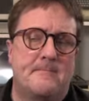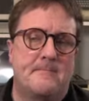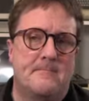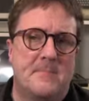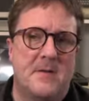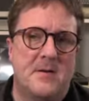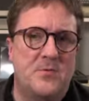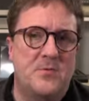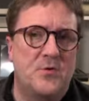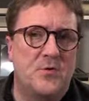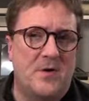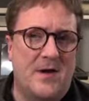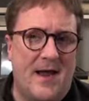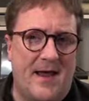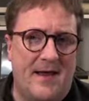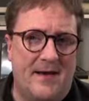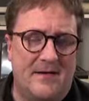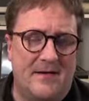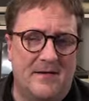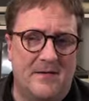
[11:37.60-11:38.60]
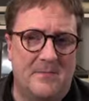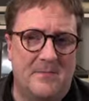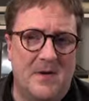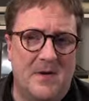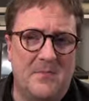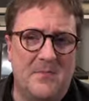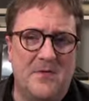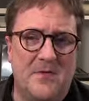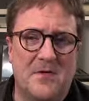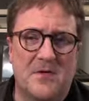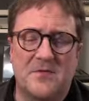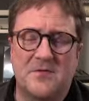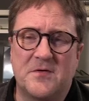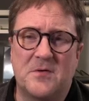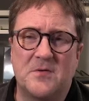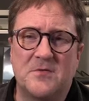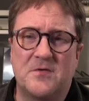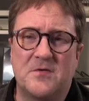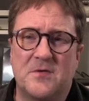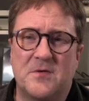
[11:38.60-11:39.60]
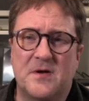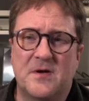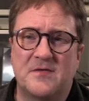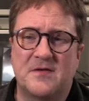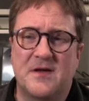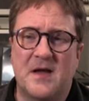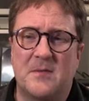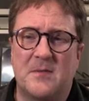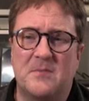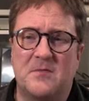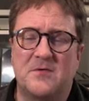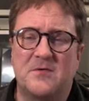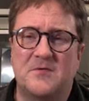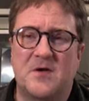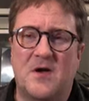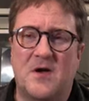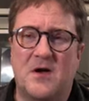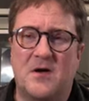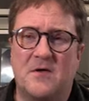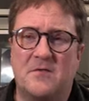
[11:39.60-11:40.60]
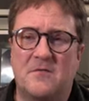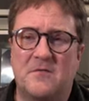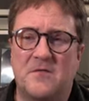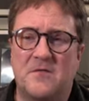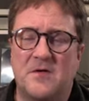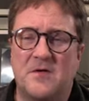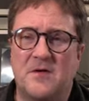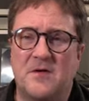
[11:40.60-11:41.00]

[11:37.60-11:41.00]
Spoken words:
maybe you can't. Maybe there's also examples of